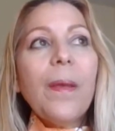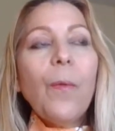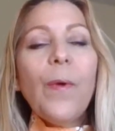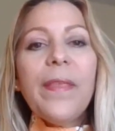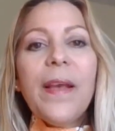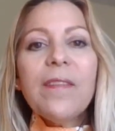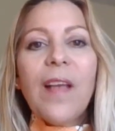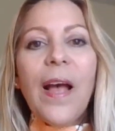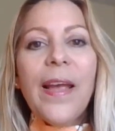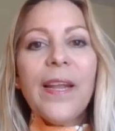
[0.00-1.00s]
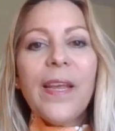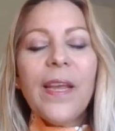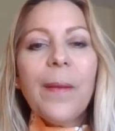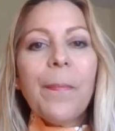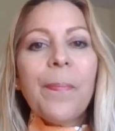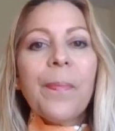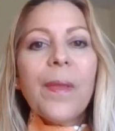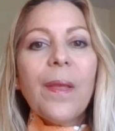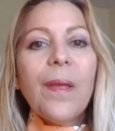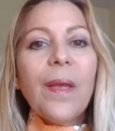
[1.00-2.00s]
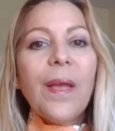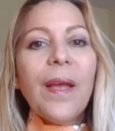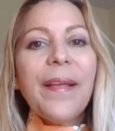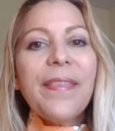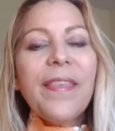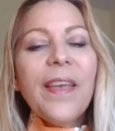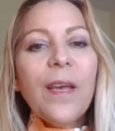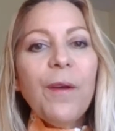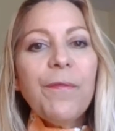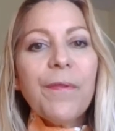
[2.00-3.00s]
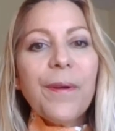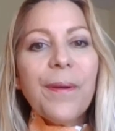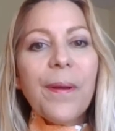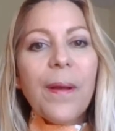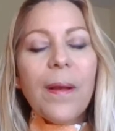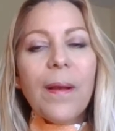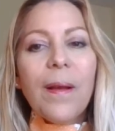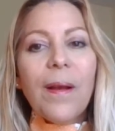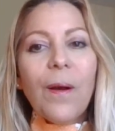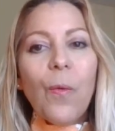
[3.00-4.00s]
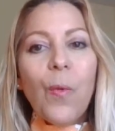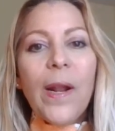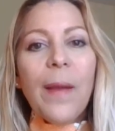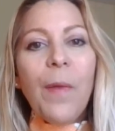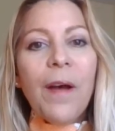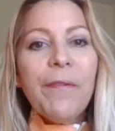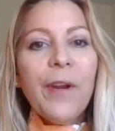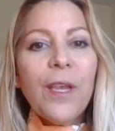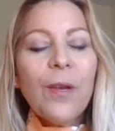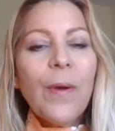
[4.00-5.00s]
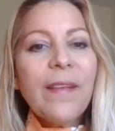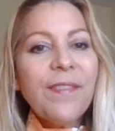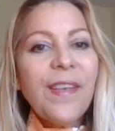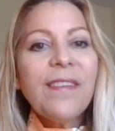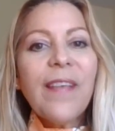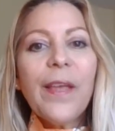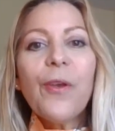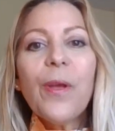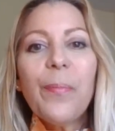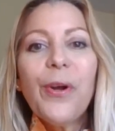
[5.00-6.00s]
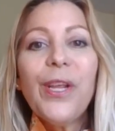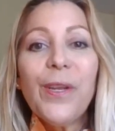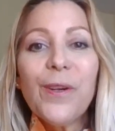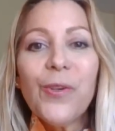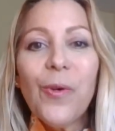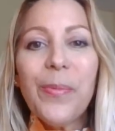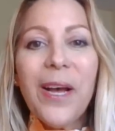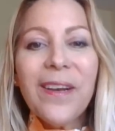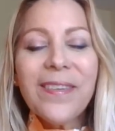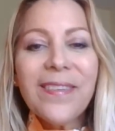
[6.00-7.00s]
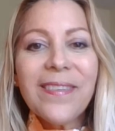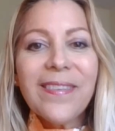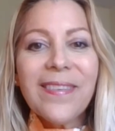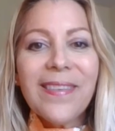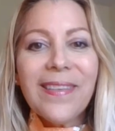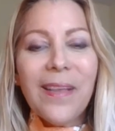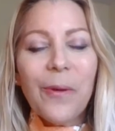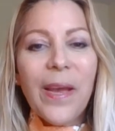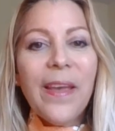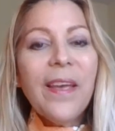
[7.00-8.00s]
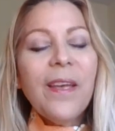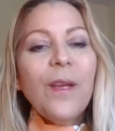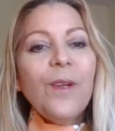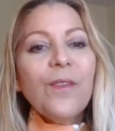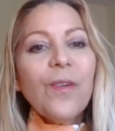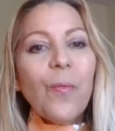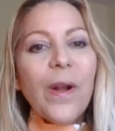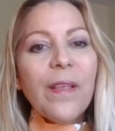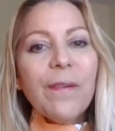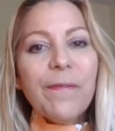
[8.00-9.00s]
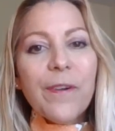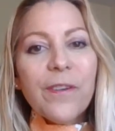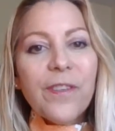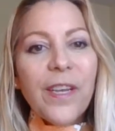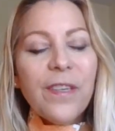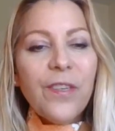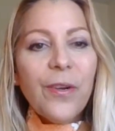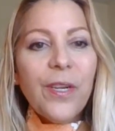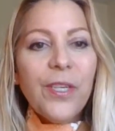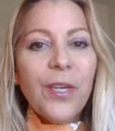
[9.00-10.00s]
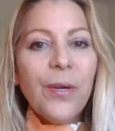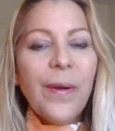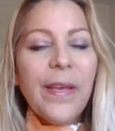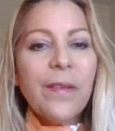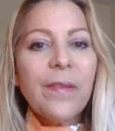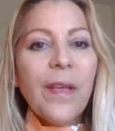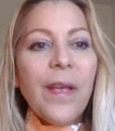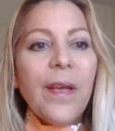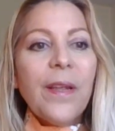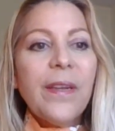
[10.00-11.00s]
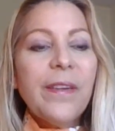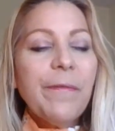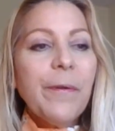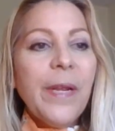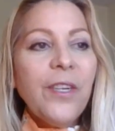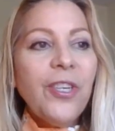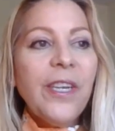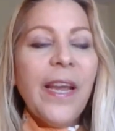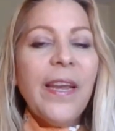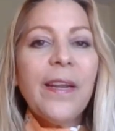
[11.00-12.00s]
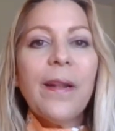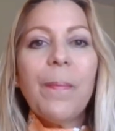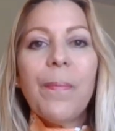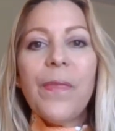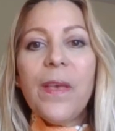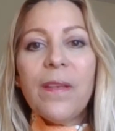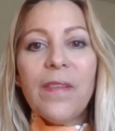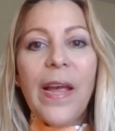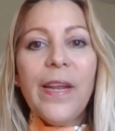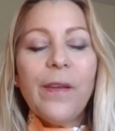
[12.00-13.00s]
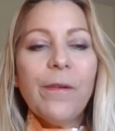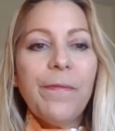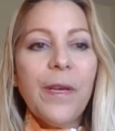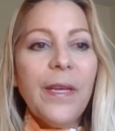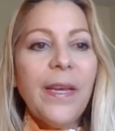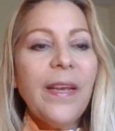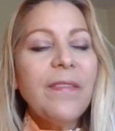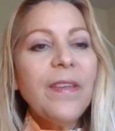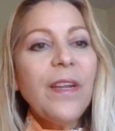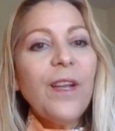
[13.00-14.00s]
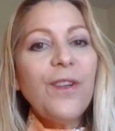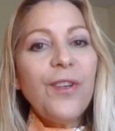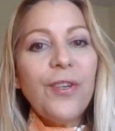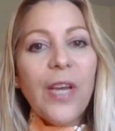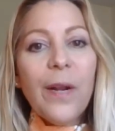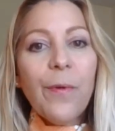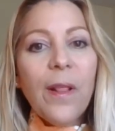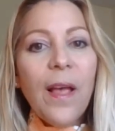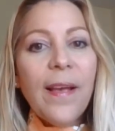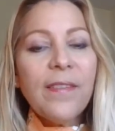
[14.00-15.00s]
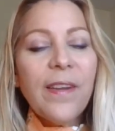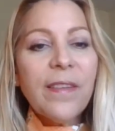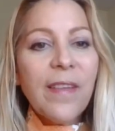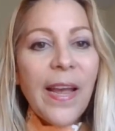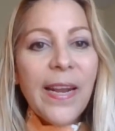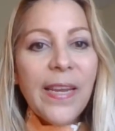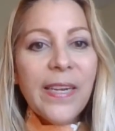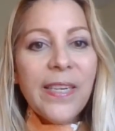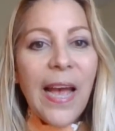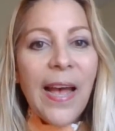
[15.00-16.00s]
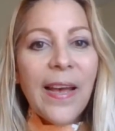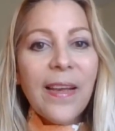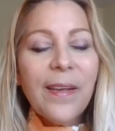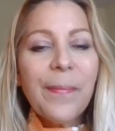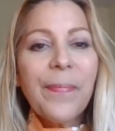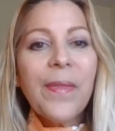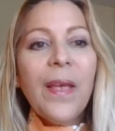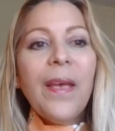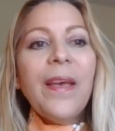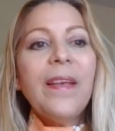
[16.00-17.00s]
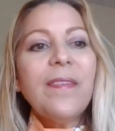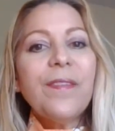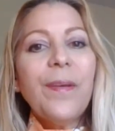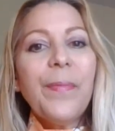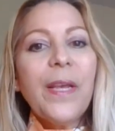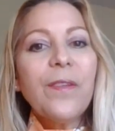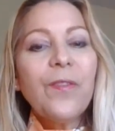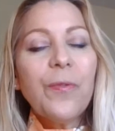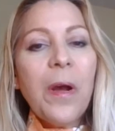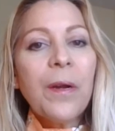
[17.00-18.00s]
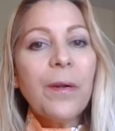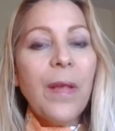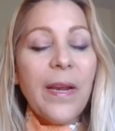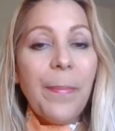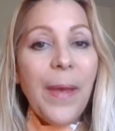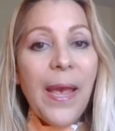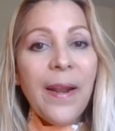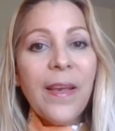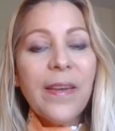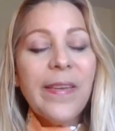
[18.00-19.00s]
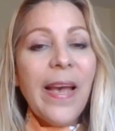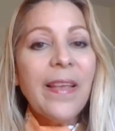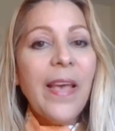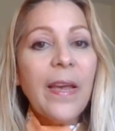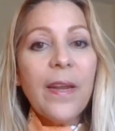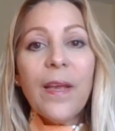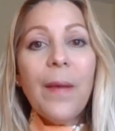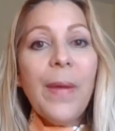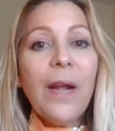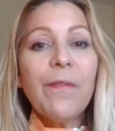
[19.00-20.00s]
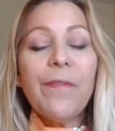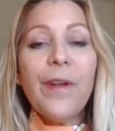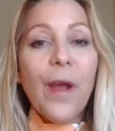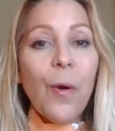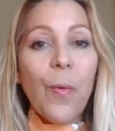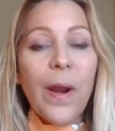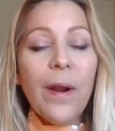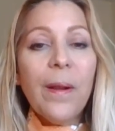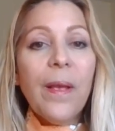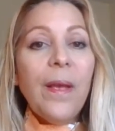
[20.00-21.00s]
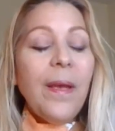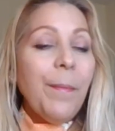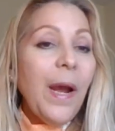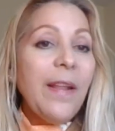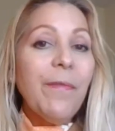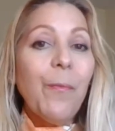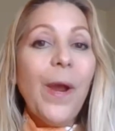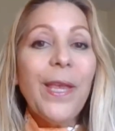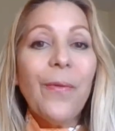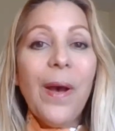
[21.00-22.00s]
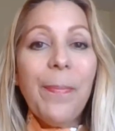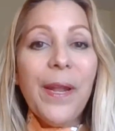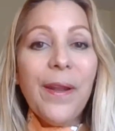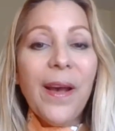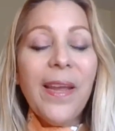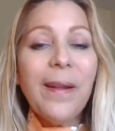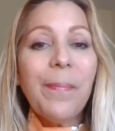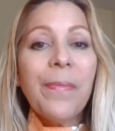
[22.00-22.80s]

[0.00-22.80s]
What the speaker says: With anxiety, think of what I'm offering you as things that you can put in your toolbox, okay? So one of the first things you can do is differentiate the anxiety you're feeling. Is it a generalized anxiety attack? Is it something stronger, like a panic attack that can come out of nowhere, might even wake you up at night?